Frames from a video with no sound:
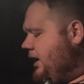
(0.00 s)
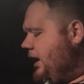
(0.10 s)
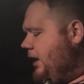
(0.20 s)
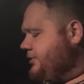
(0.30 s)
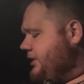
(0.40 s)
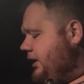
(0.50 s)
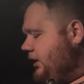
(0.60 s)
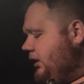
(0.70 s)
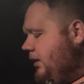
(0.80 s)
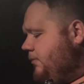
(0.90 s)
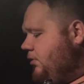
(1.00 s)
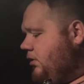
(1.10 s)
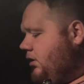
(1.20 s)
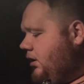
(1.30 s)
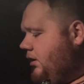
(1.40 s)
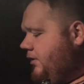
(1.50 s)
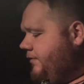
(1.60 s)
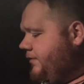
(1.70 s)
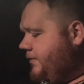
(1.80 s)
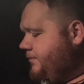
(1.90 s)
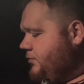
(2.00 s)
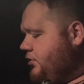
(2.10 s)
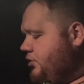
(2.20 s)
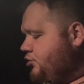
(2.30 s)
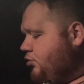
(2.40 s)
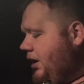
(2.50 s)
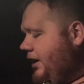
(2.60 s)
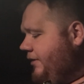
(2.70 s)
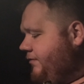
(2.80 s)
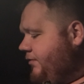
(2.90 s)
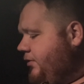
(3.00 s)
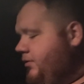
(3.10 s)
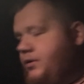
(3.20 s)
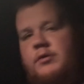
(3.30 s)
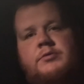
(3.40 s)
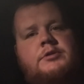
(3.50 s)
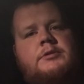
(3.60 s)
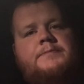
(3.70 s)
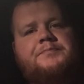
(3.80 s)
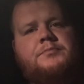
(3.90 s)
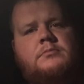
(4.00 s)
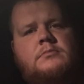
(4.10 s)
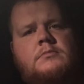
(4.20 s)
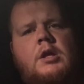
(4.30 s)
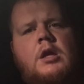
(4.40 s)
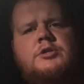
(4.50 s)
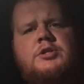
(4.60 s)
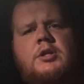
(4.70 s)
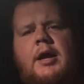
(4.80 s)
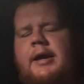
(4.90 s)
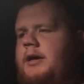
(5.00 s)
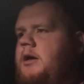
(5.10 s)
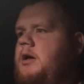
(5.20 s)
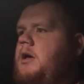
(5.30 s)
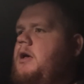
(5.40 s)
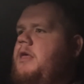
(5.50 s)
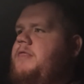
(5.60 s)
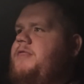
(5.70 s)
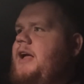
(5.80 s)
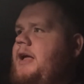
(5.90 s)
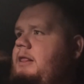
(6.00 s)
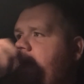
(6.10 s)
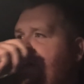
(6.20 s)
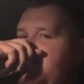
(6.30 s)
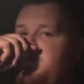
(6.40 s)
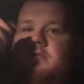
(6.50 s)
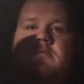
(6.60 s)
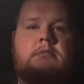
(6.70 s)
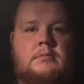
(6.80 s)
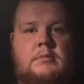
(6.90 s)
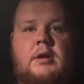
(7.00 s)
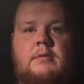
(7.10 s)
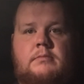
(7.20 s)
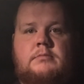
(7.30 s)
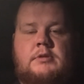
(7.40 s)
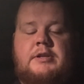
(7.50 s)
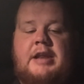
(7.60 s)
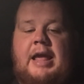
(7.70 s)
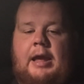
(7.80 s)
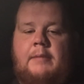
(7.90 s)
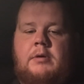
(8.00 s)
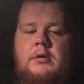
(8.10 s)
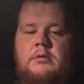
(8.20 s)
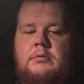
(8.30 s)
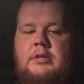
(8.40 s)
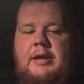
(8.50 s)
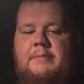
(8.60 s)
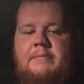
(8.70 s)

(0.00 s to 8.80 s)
I was getting a lot more of dry fruit notes. So like, think like the name, like